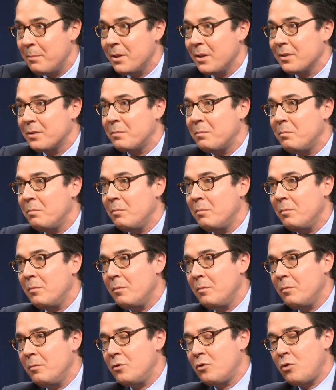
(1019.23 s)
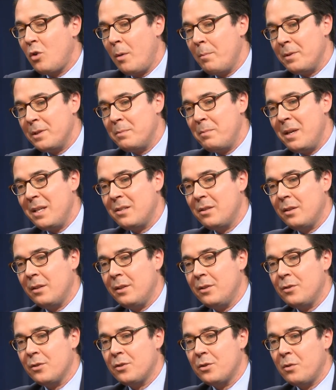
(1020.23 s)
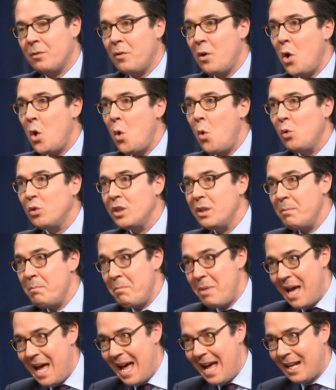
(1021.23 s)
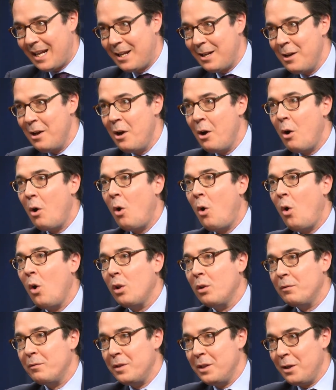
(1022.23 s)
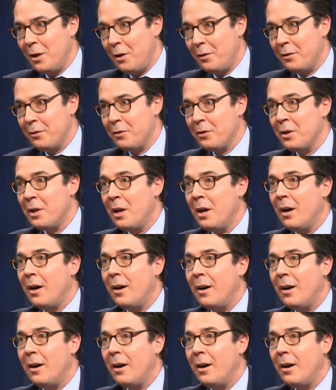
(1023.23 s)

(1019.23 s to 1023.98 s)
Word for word: because Trump is basically just sort of holding back all of the other